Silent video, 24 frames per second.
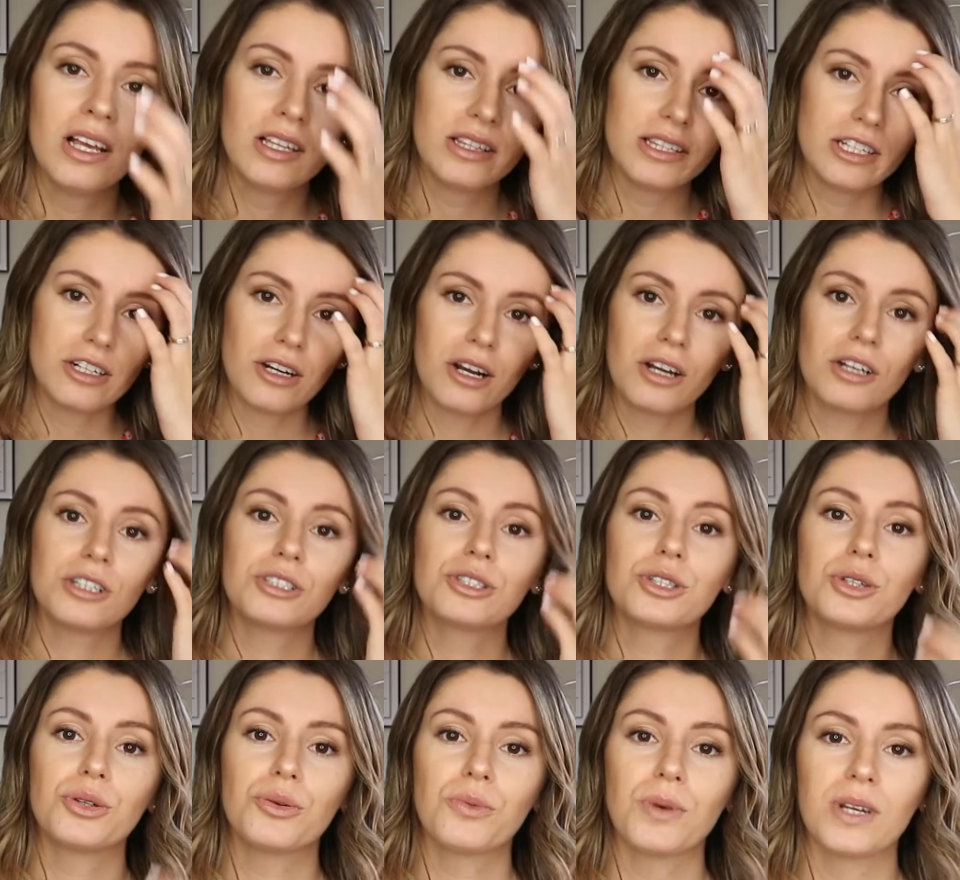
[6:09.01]
There are
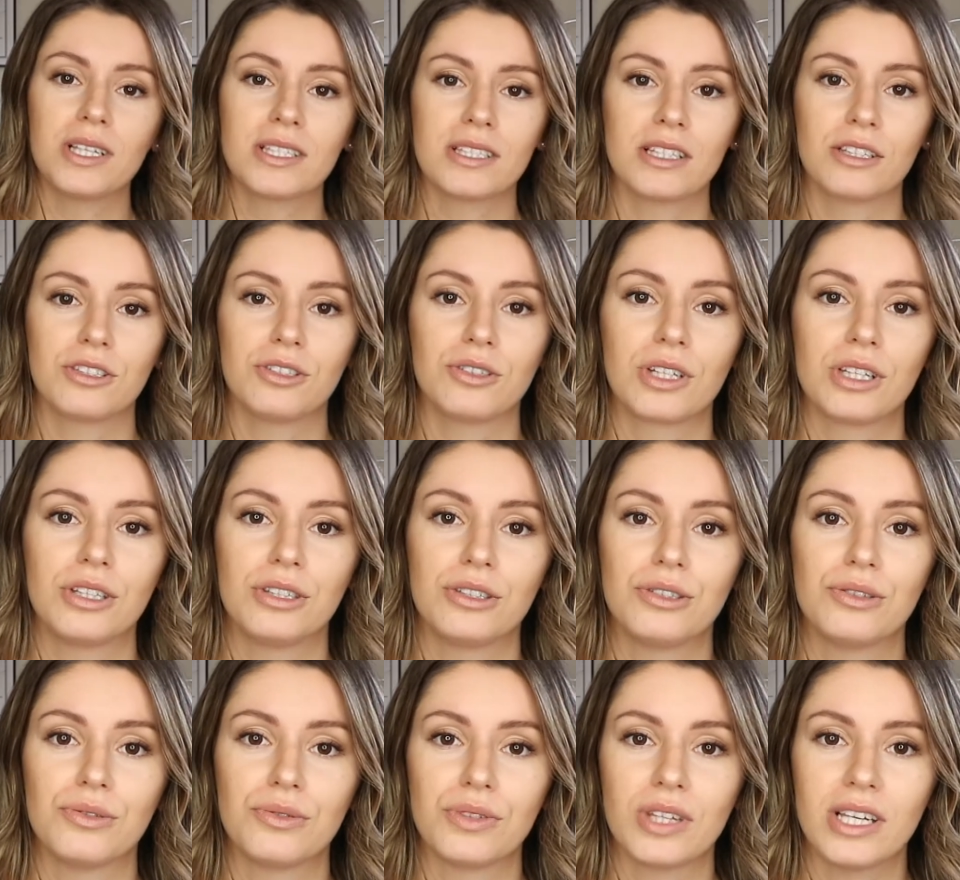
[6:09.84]
2 ways that you
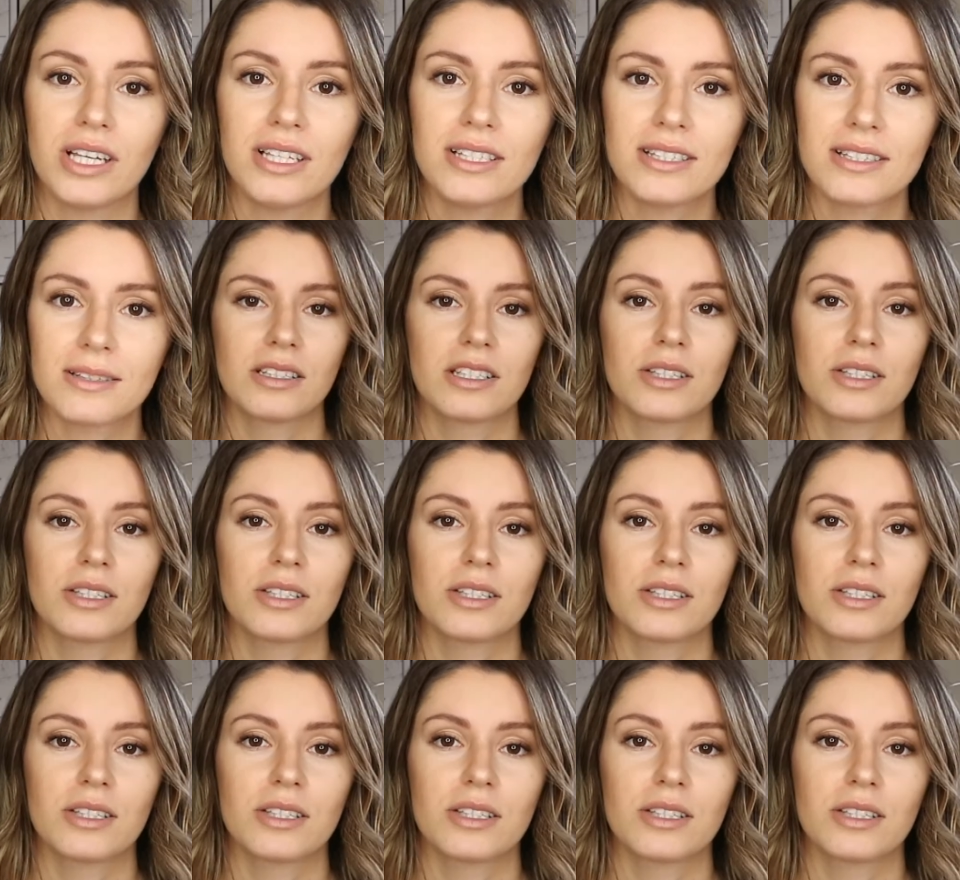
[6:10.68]
can do this.